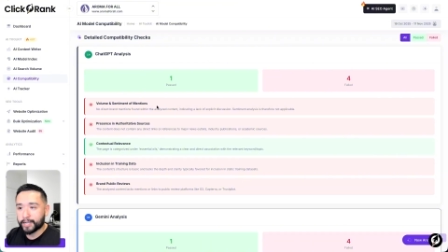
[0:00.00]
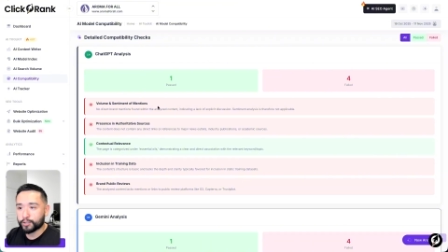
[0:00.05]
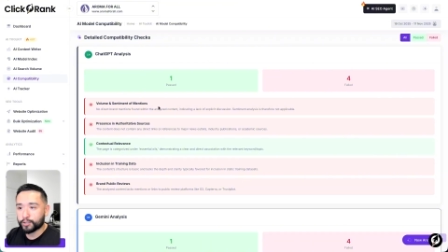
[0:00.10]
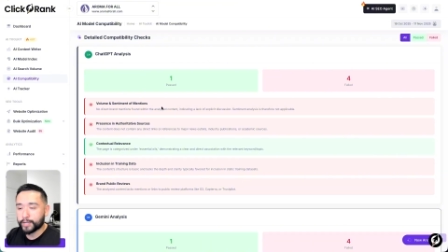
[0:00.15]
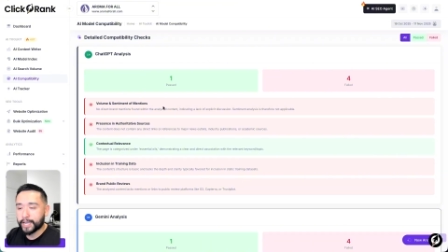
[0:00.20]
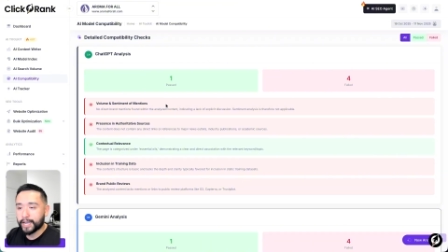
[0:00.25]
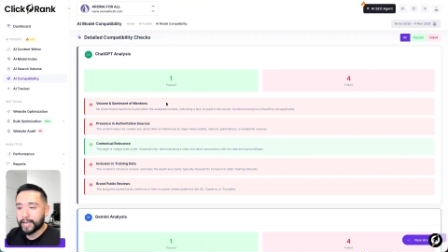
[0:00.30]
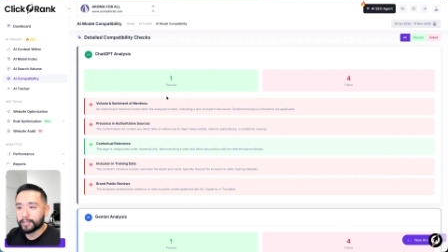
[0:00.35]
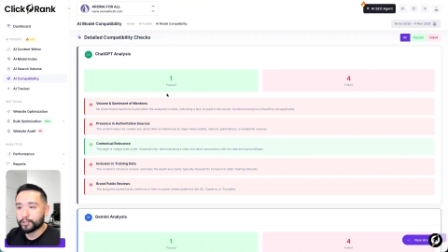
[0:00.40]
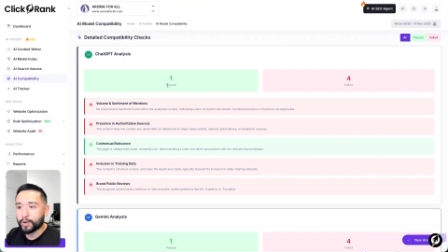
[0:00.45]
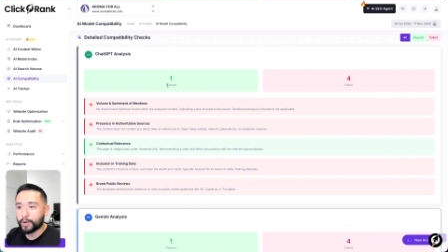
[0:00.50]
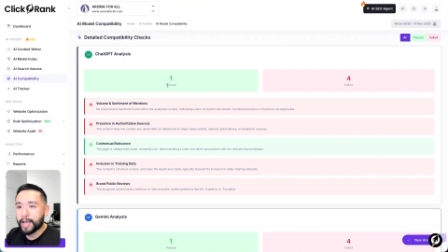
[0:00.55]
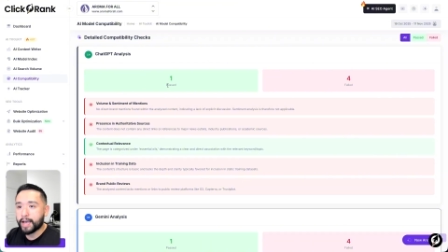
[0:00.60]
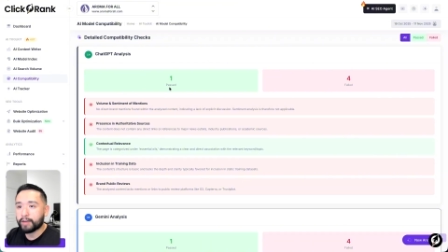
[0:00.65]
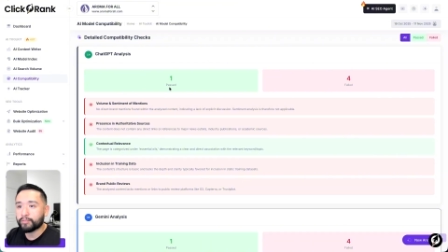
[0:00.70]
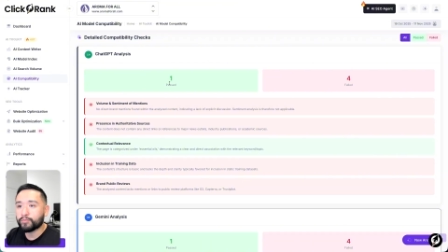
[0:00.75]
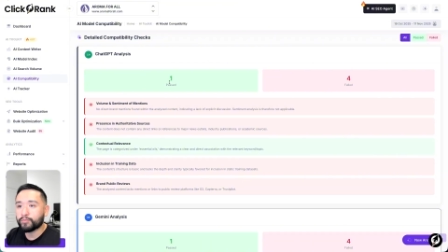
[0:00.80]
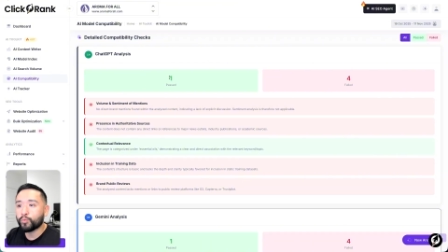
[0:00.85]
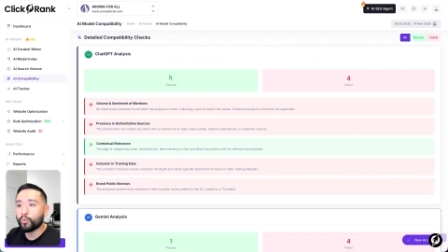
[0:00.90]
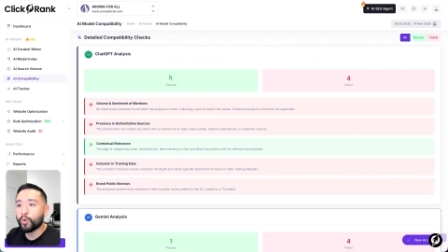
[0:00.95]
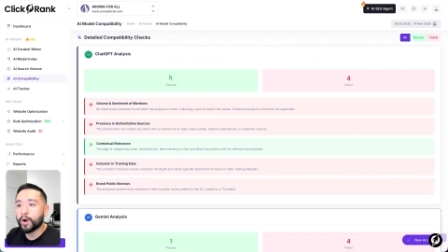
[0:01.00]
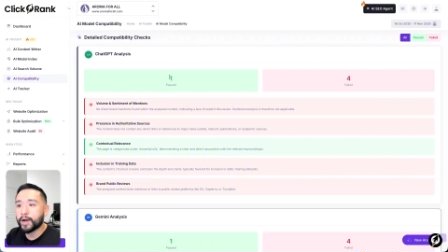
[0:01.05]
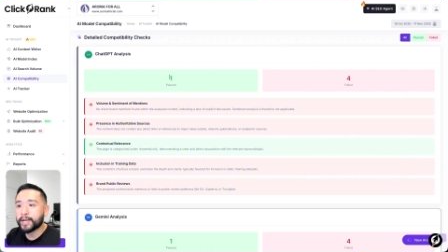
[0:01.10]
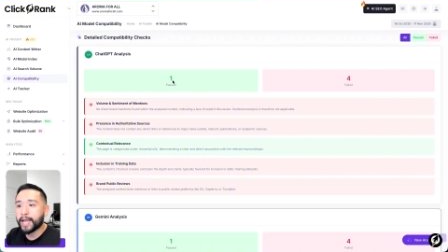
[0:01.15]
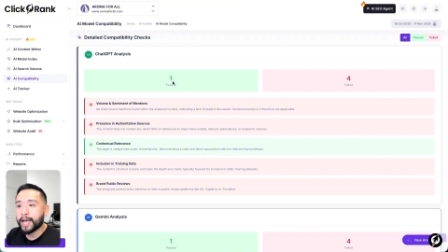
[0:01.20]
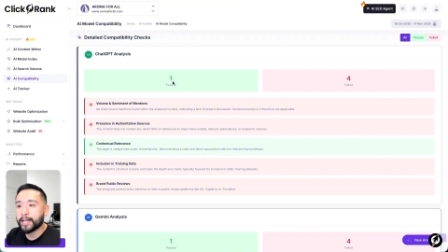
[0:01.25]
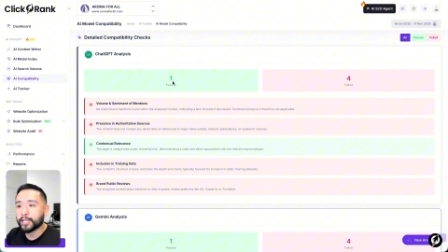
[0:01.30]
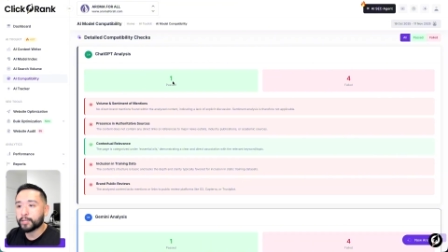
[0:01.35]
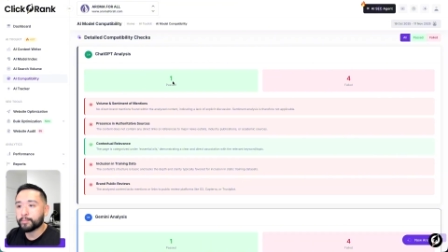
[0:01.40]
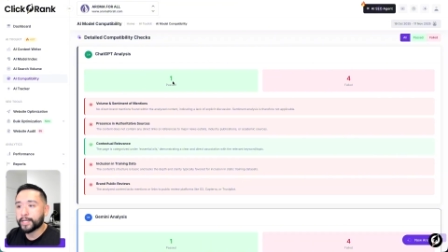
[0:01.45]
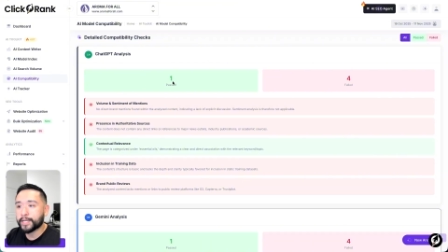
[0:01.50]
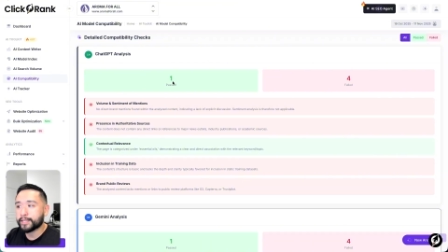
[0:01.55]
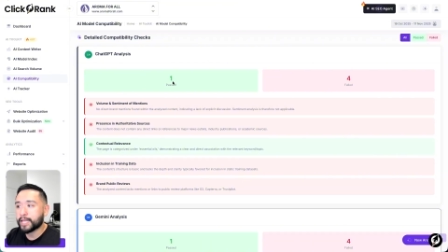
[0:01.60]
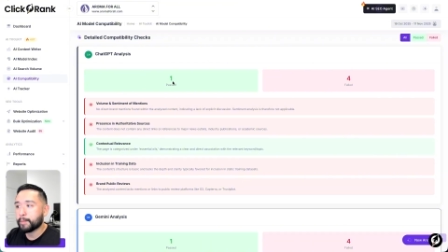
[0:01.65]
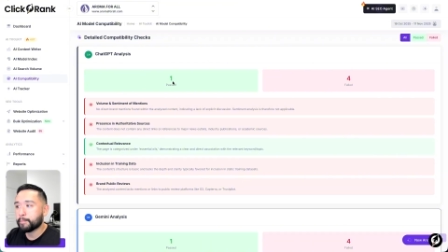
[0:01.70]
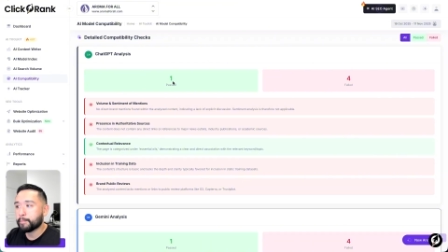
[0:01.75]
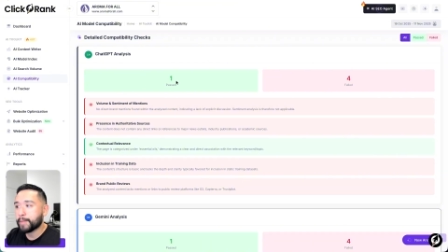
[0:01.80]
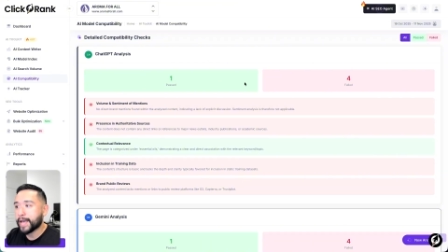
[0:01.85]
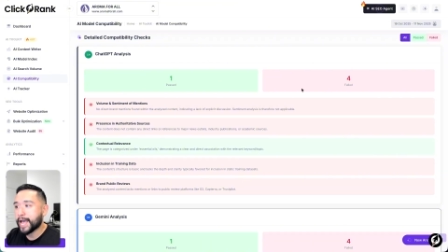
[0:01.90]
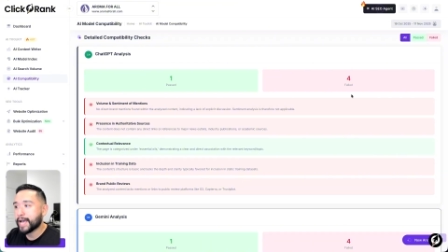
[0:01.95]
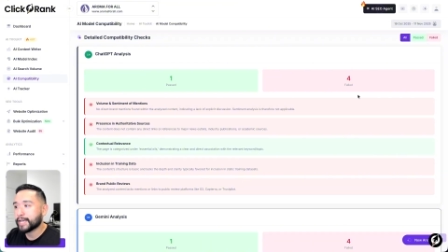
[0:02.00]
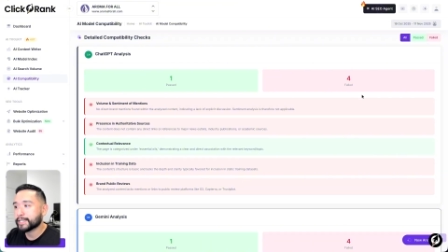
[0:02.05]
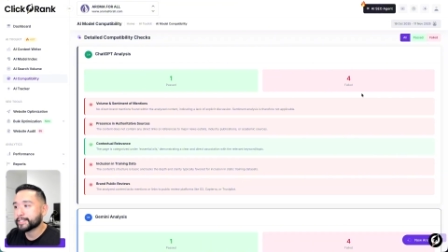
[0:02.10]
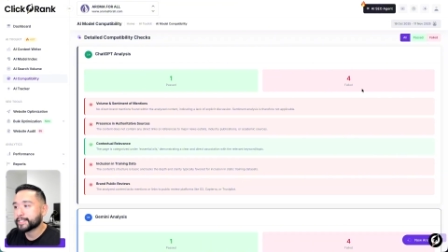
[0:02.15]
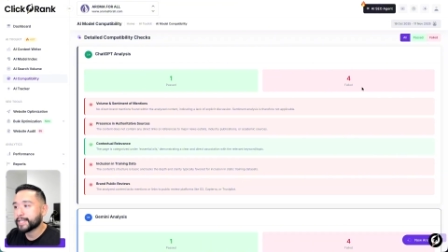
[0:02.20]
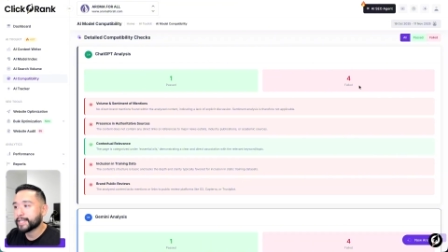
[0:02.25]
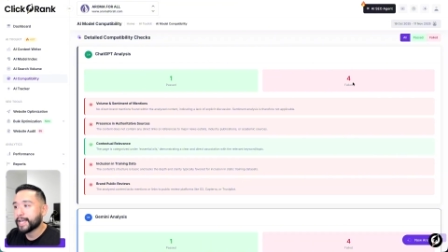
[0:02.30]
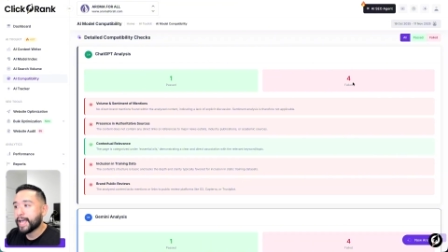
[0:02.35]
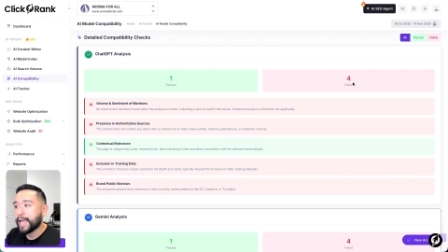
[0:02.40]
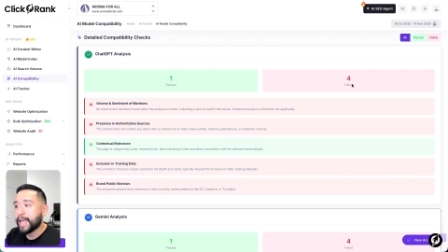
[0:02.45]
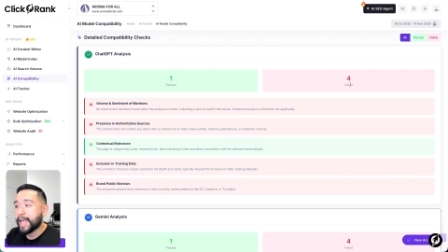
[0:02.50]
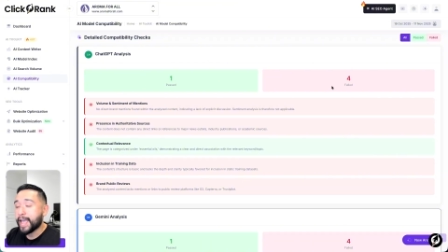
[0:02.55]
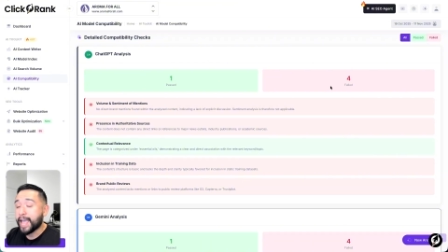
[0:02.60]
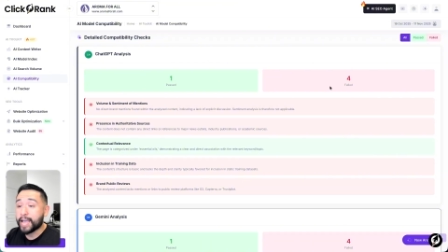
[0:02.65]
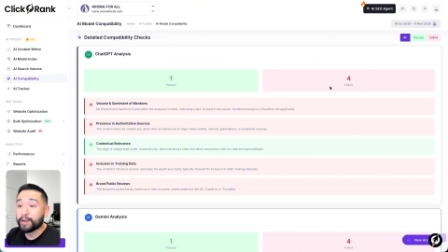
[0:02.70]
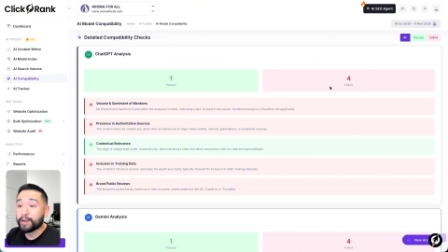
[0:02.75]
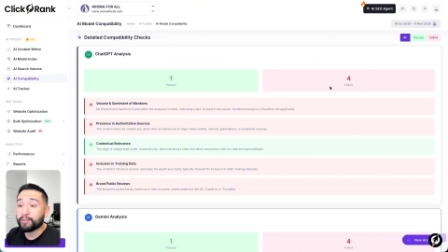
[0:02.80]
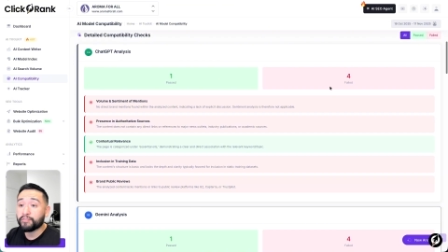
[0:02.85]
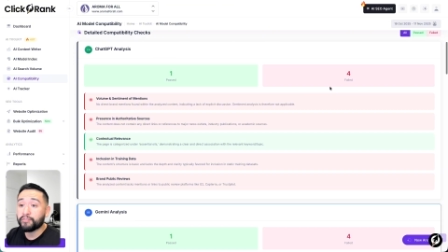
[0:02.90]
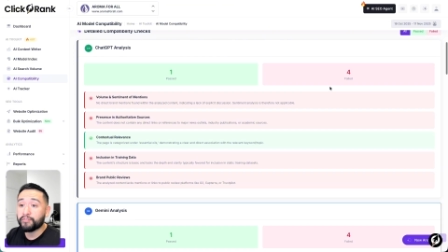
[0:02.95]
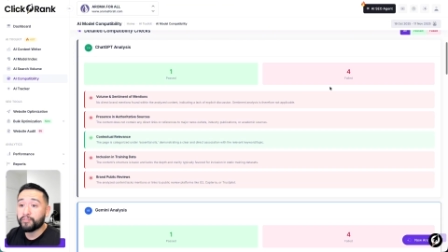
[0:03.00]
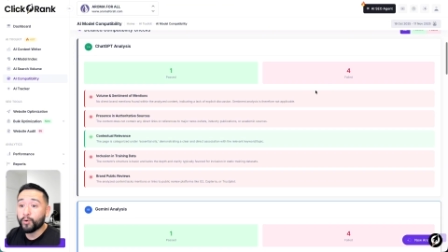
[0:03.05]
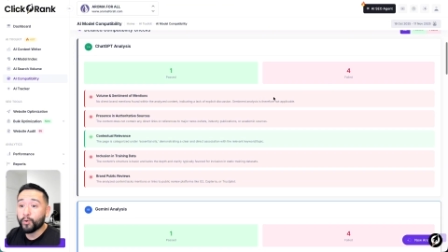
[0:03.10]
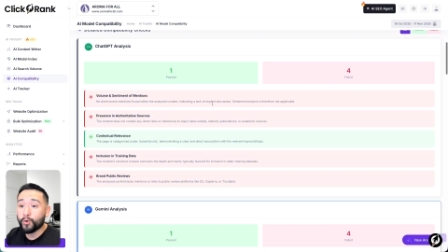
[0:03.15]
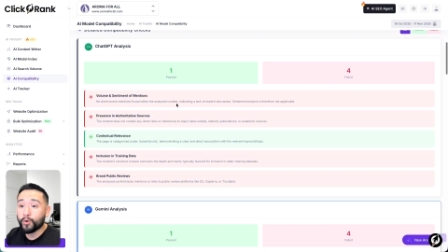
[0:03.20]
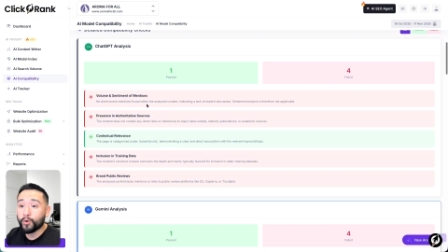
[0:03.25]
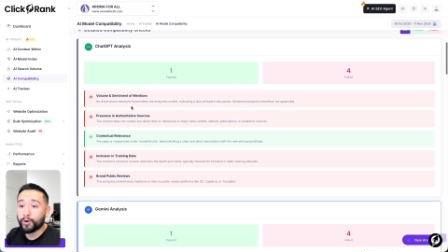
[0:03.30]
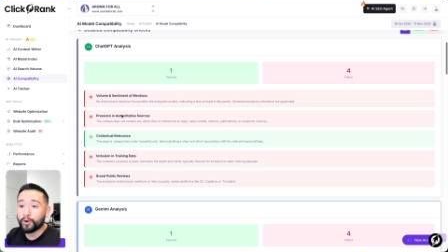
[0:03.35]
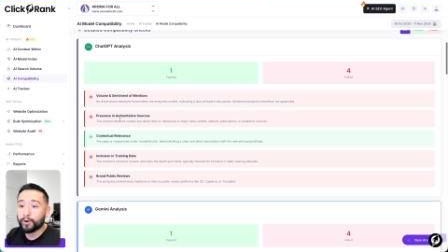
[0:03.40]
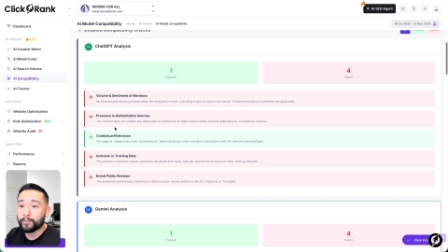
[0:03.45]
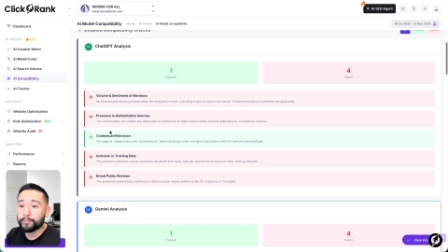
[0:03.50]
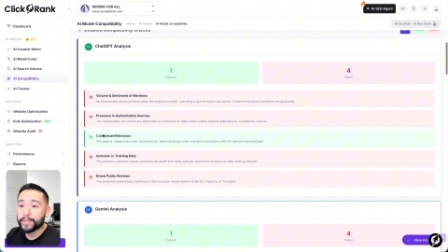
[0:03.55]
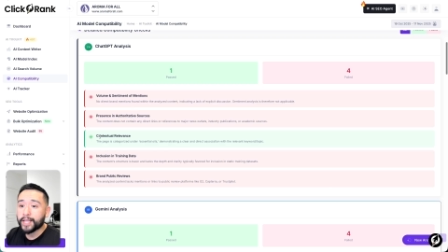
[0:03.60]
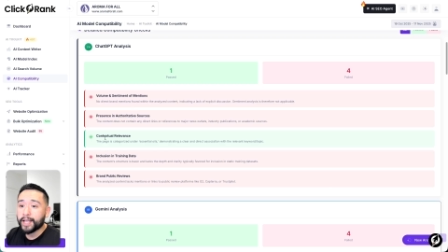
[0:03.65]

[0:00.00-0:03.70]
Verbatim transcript: Okay, so I have one element that passed and four